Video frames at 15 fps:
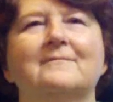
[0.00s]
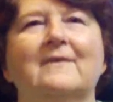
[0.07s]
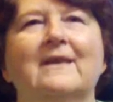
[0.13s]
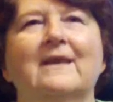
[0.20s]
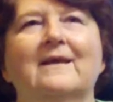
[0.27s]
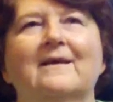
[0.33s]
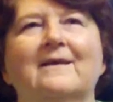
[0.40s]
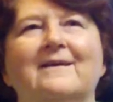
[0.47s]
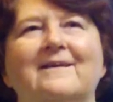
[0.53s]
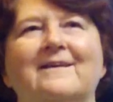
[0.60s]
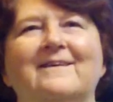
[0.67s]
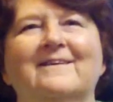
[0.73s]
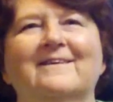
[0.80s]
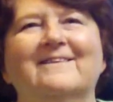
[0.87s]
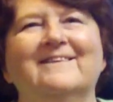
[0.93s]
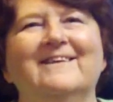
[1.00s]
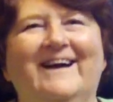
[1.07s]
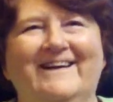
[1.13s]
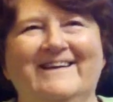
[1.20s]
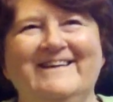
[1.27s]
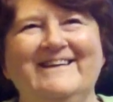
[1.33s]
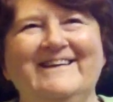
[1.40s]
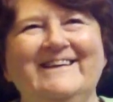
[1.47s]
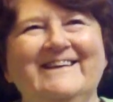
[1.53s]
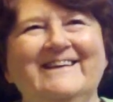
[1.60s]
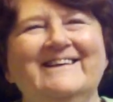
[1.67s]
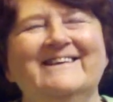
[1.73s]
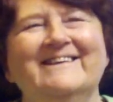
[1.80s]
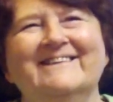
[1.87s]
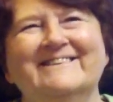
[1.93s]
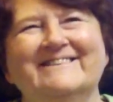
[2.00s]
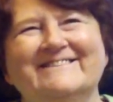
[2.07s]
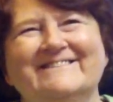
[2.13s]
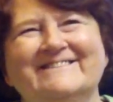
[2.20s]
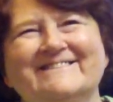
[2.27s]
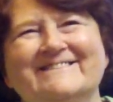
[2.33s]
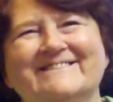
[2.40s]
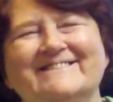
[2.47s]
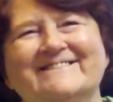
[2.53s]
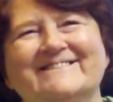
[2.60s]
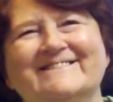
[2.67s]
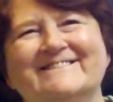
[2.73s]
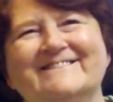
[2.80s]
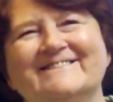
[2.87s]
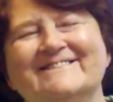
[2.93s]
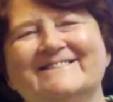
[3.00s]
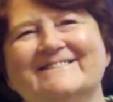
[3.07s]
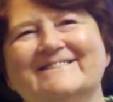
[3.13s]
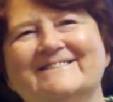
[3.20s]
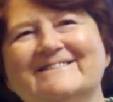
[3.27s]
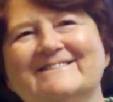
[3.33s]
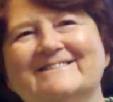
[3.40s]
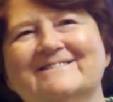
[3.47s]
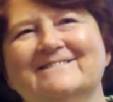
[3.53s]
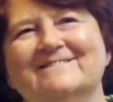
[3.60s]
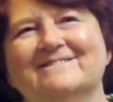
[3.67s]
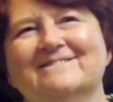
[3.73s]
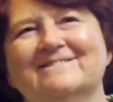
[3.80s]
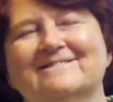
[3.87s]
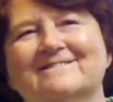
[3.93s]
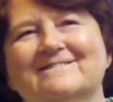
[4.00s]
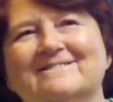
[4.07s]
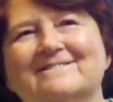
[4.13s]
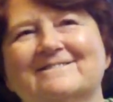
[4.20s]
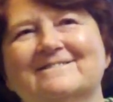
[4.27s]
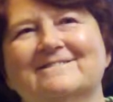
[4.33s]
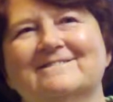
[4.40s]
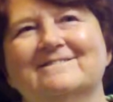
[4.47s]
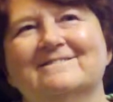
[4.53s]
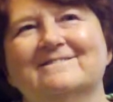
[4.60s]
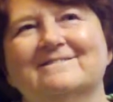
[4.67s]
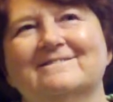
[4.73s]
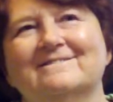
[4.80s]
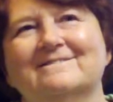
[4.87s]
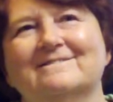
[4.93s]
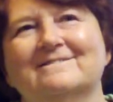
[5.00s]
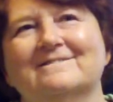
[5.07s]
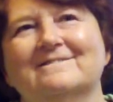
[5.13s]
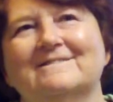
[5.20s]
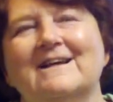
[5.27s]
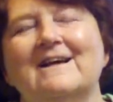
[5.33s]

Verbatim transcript: Hi, Miss Migo. Hi. Okay, can you please state the condition that you suffer from?